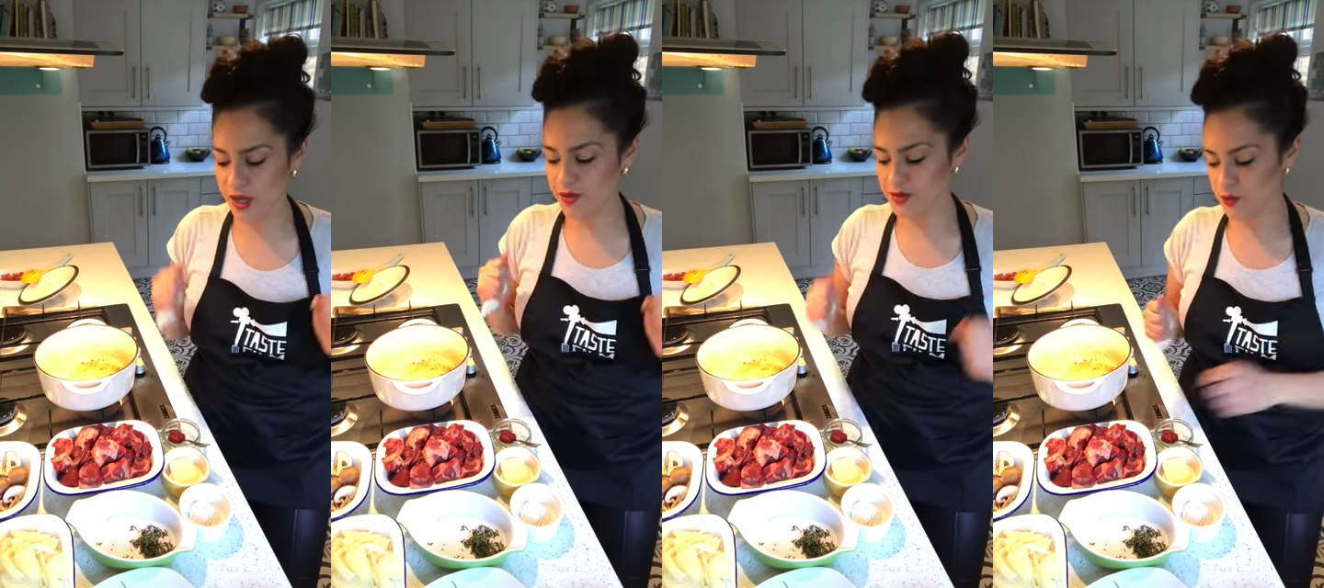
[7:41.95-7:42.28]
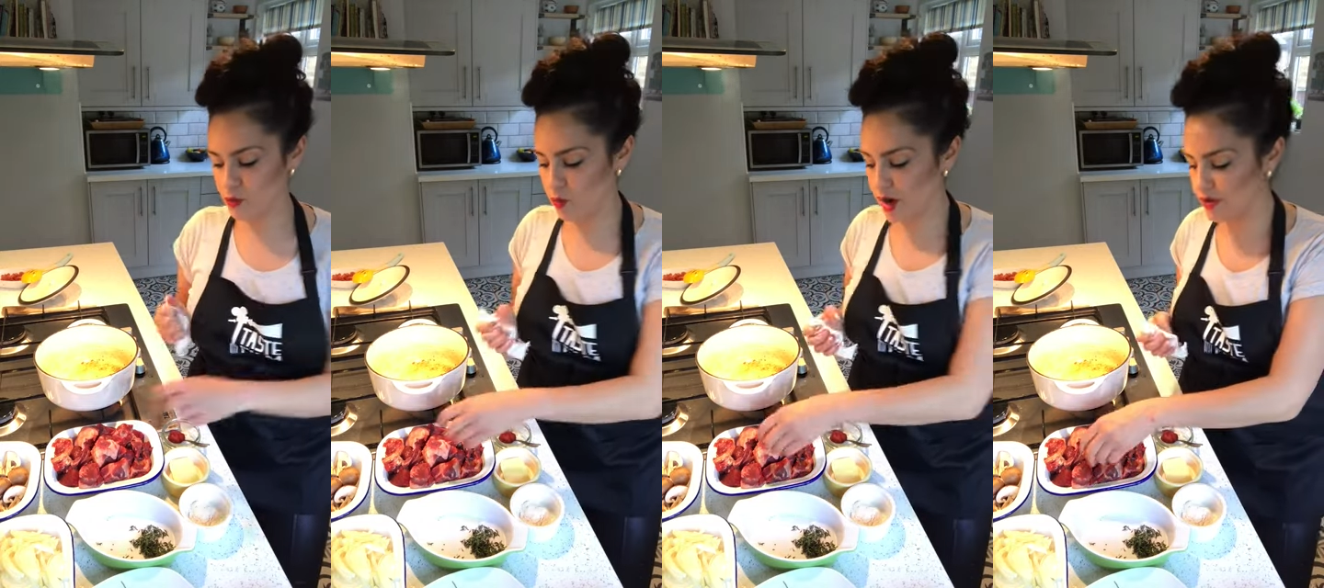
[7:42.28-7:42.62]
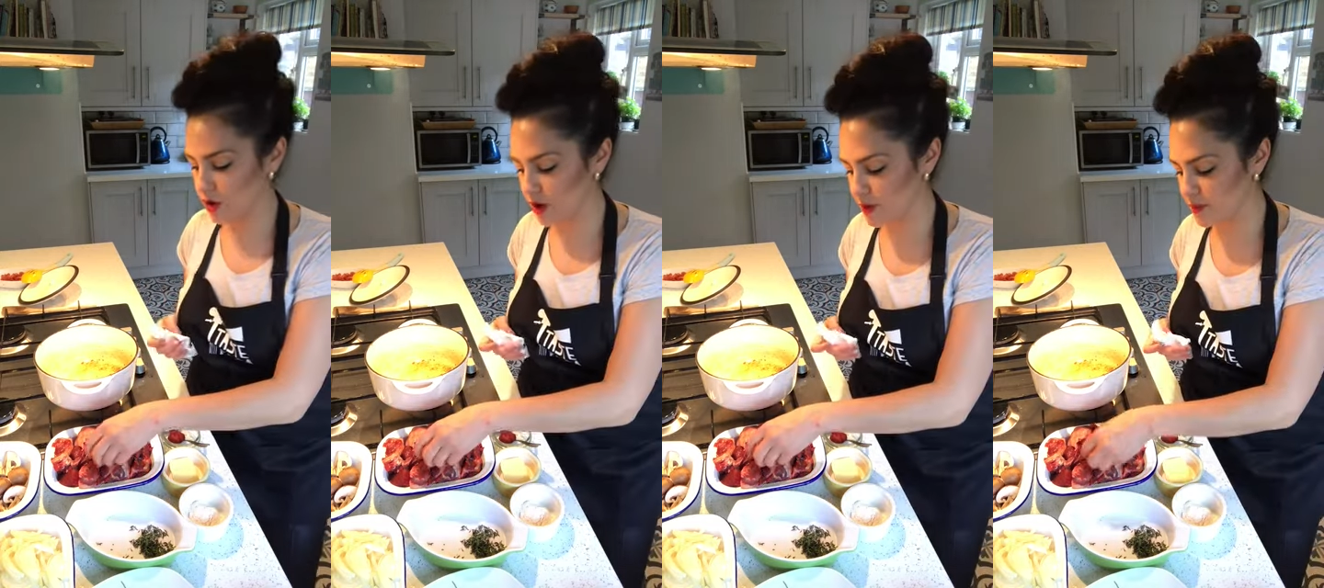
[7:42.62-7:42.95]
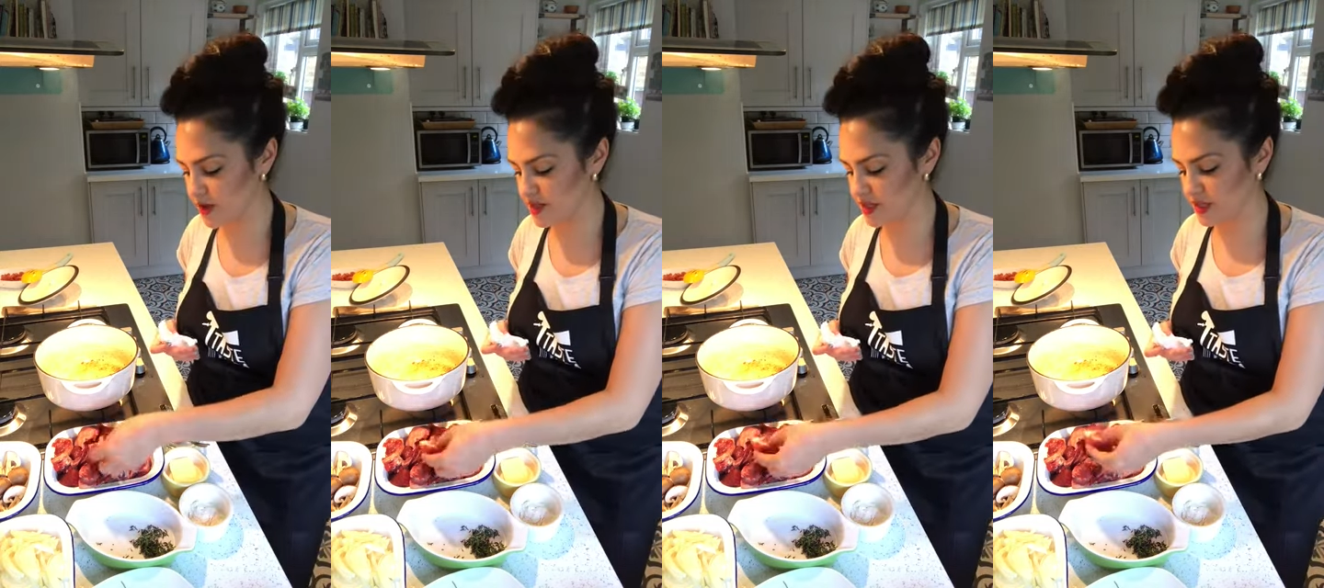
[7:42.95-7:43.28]
So the way that I
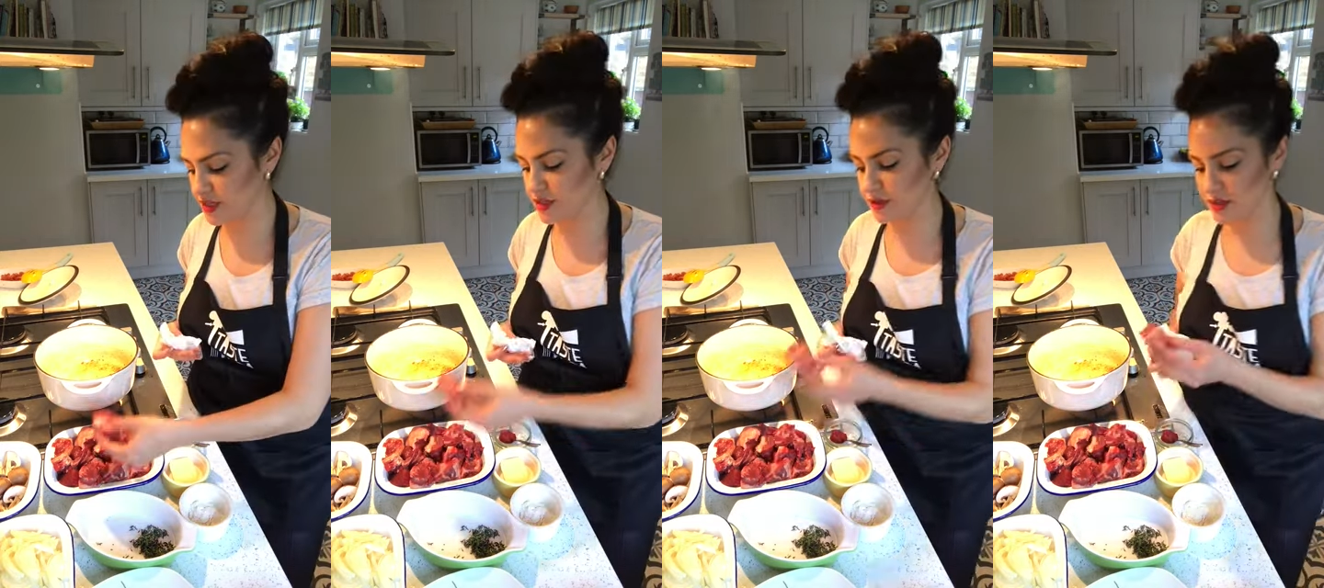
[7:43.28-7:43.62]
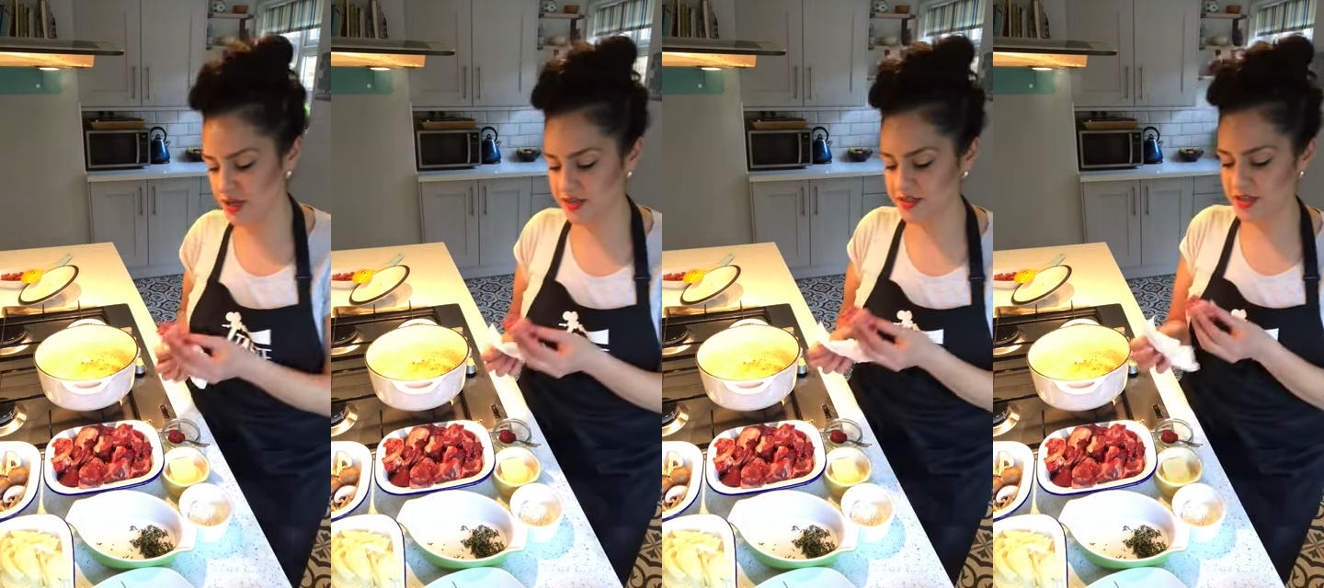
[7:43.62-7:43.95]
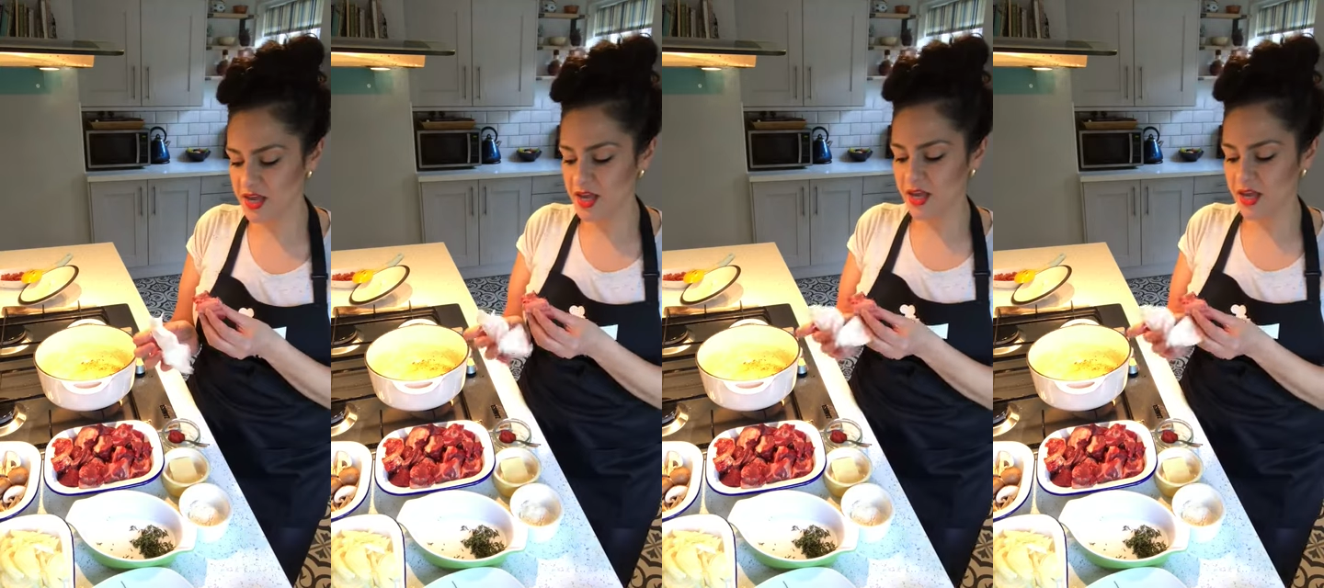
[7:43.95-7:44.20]
personally do this